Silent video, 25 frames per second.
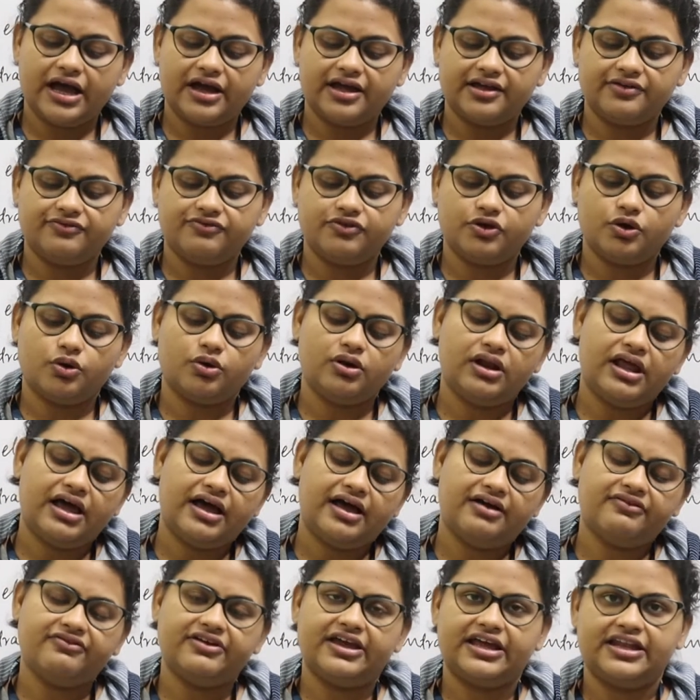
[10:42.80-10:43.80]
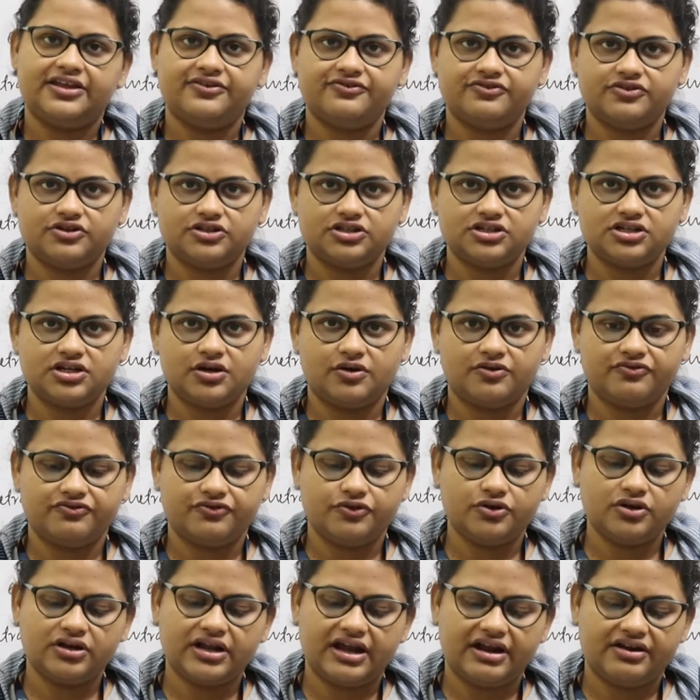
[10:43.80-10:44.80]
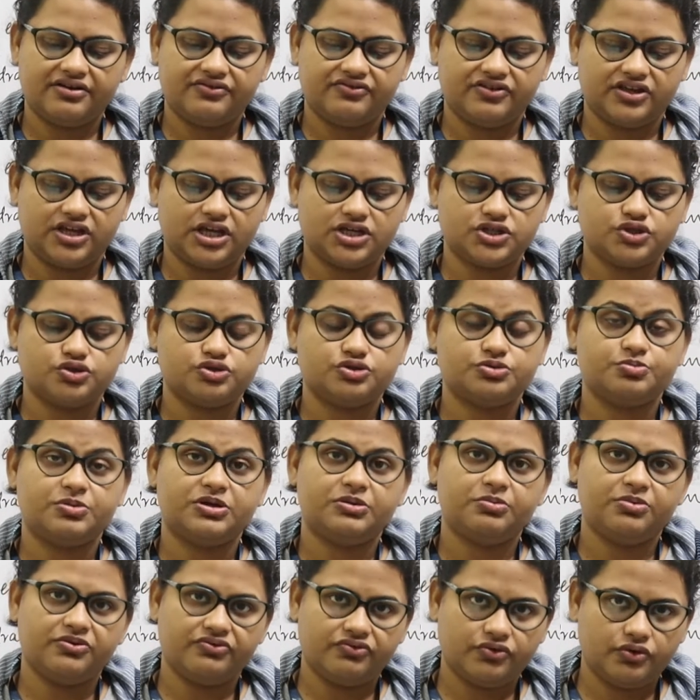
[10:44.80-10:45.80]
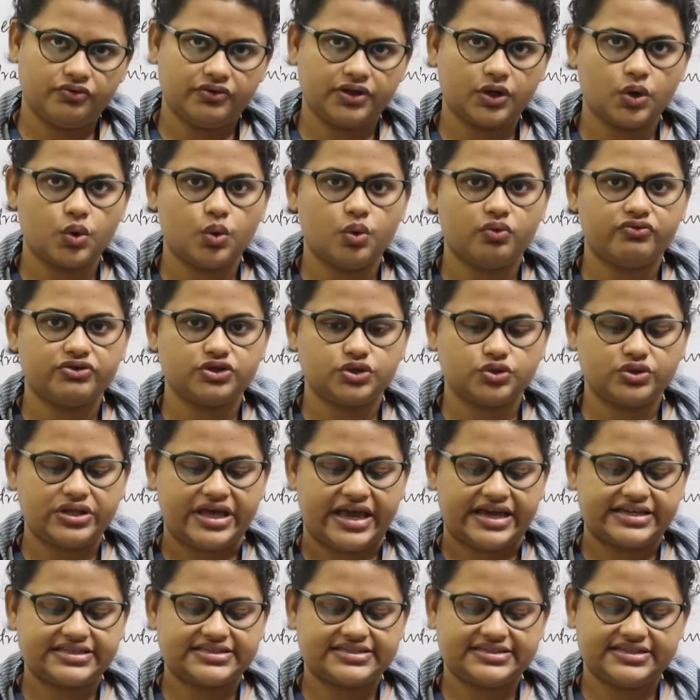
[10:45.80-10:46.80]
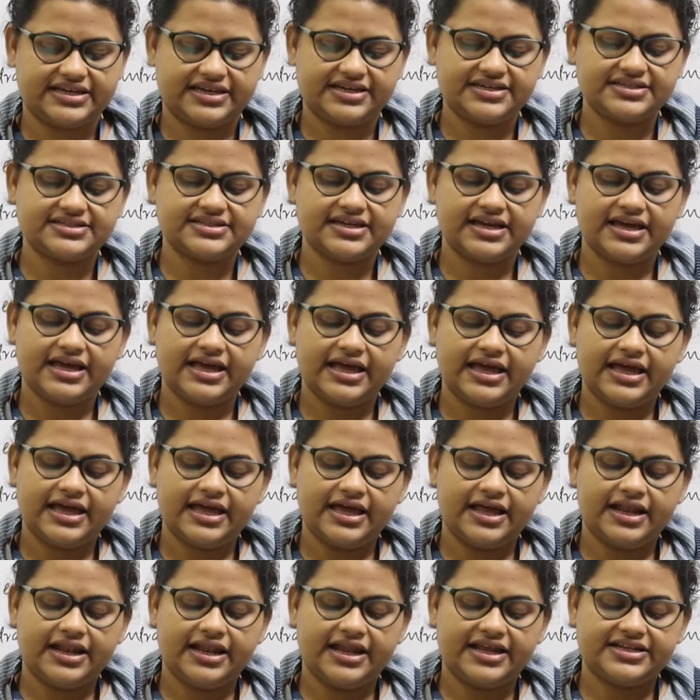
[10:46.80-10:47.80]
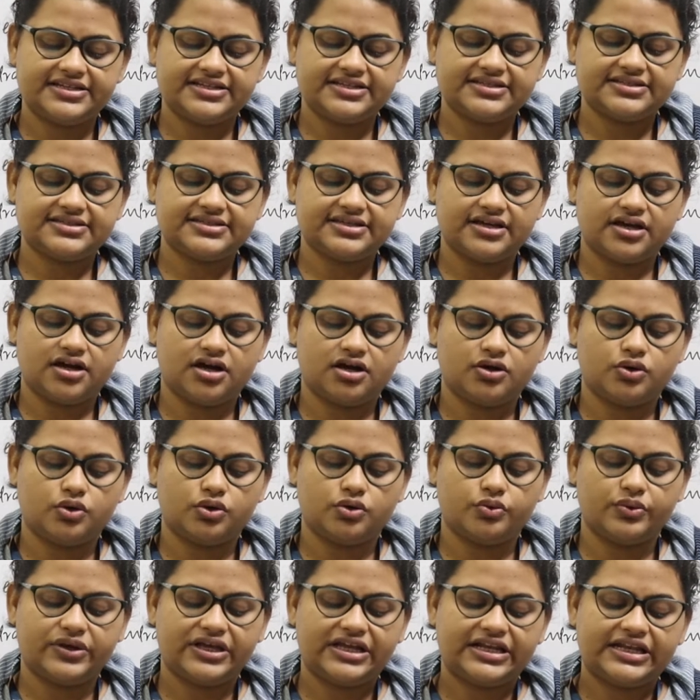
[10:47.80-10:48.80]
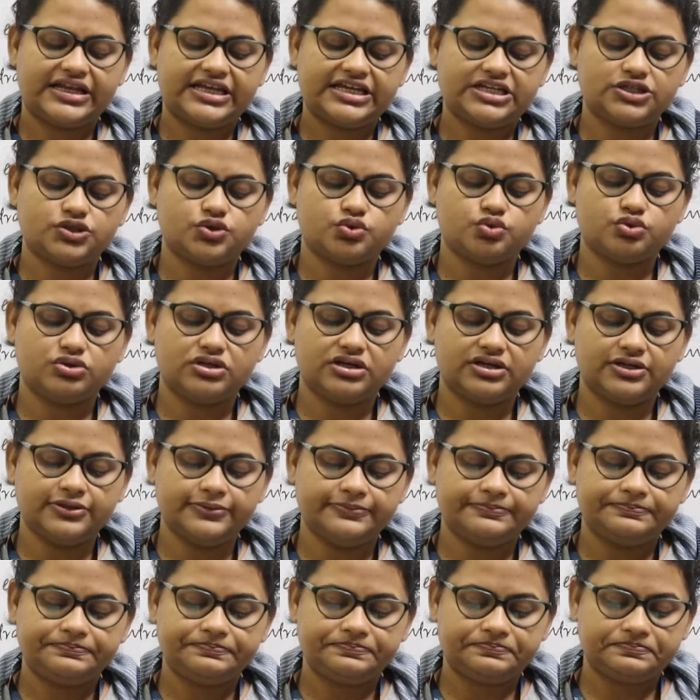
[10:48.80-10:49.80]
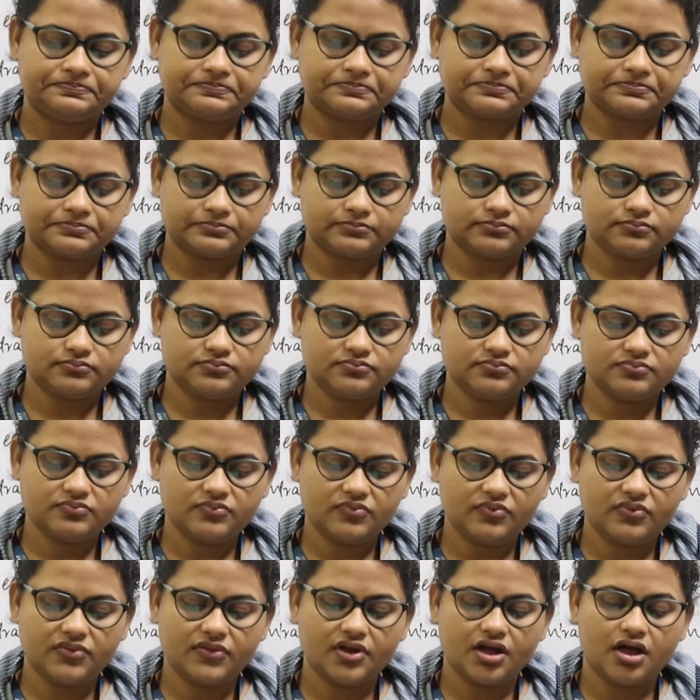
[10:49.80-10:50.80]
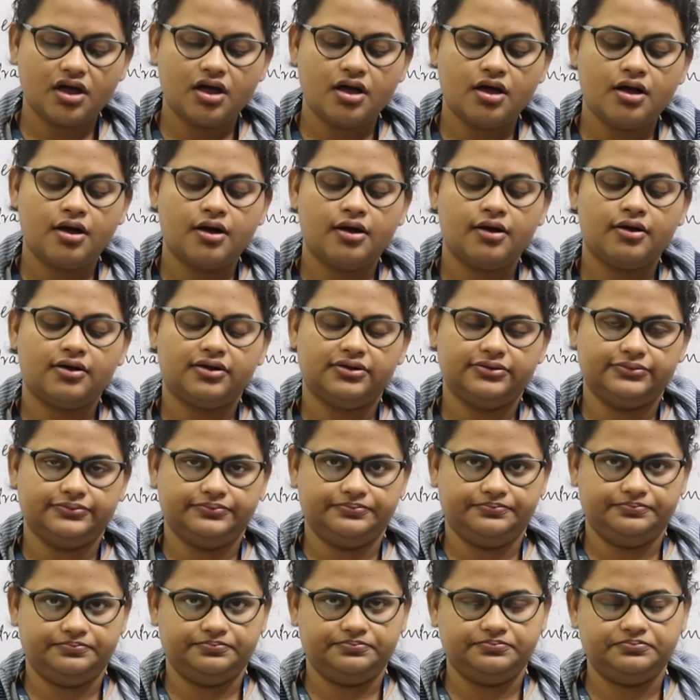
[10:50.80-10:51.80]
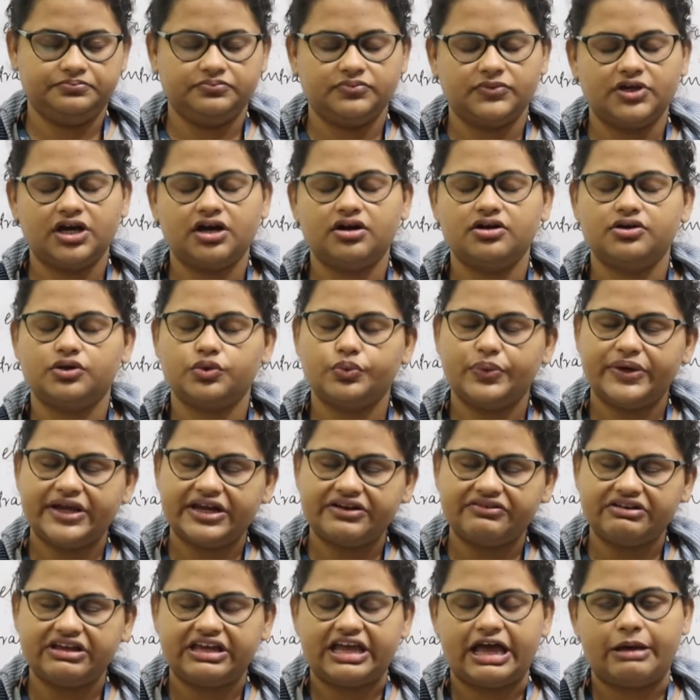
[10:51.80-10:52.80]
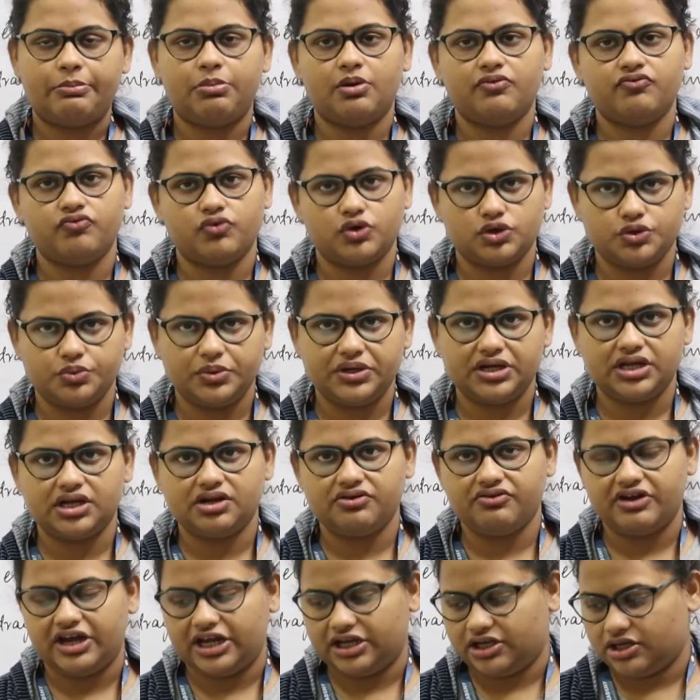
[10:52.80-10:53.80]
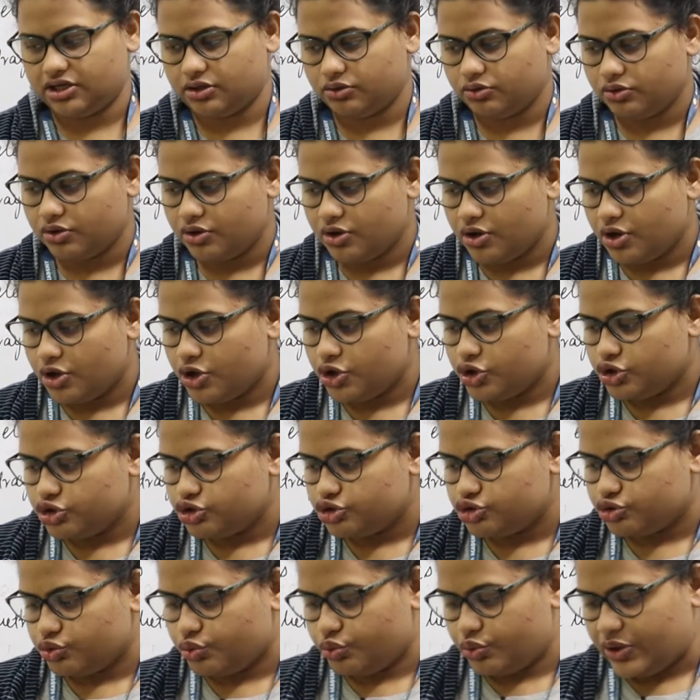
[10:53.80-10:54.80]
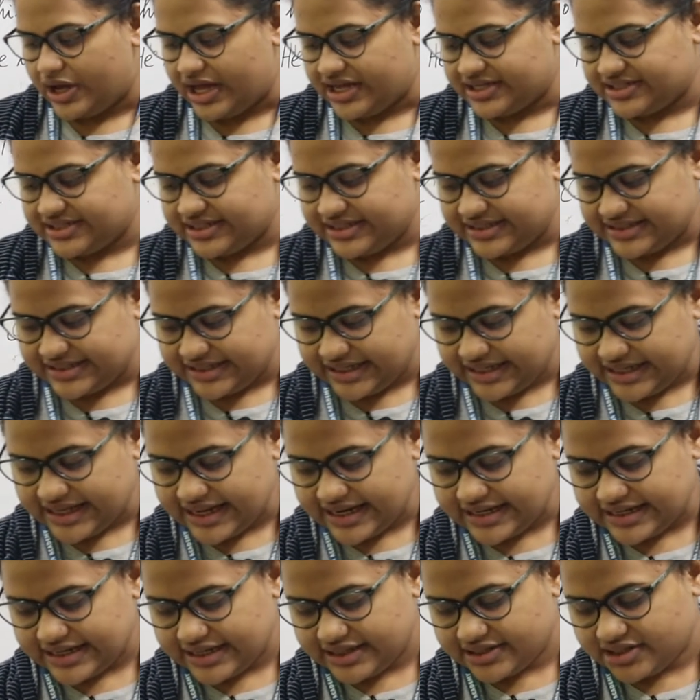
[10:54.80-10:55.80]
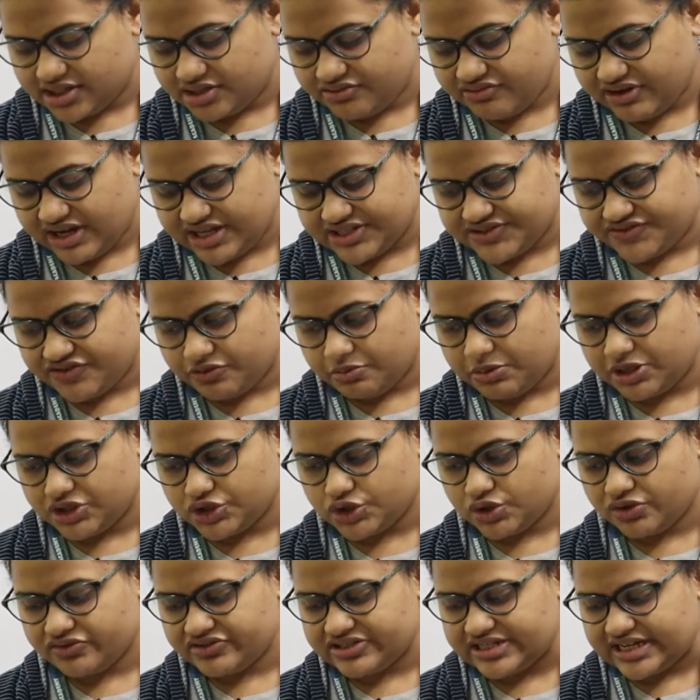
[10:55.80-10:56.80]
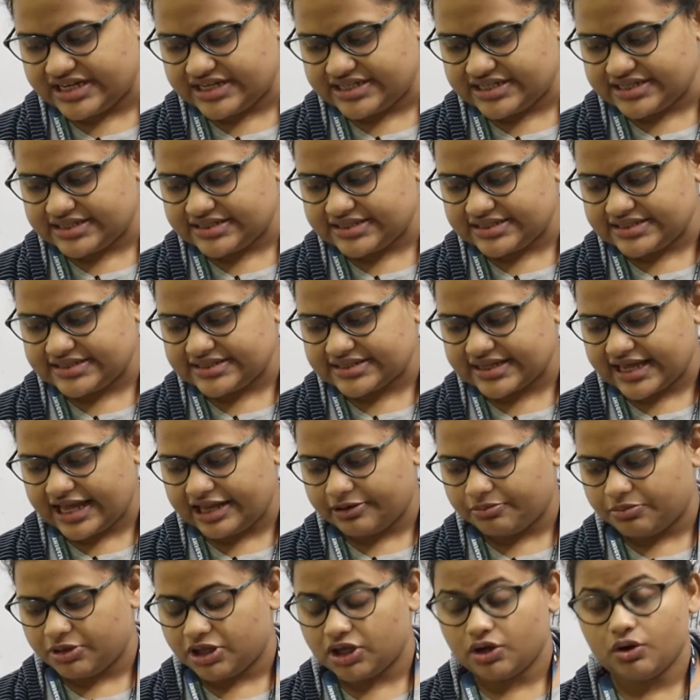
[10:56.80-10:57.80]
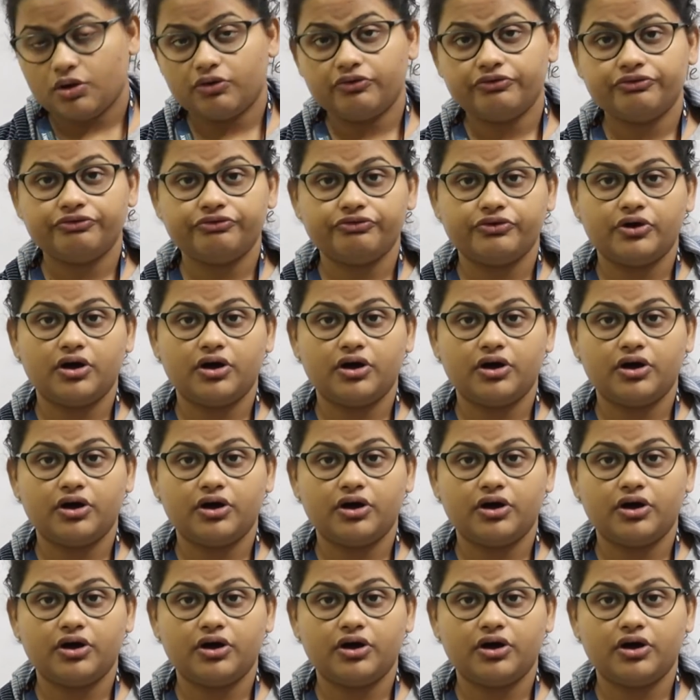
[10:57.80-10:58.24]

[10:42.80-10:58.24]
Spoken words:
if you all have any further doubt for clarification. But before we go over to the exercise, let us quickly do the a quick recap of what we did right now. So as I said that the transformation of sentences can be of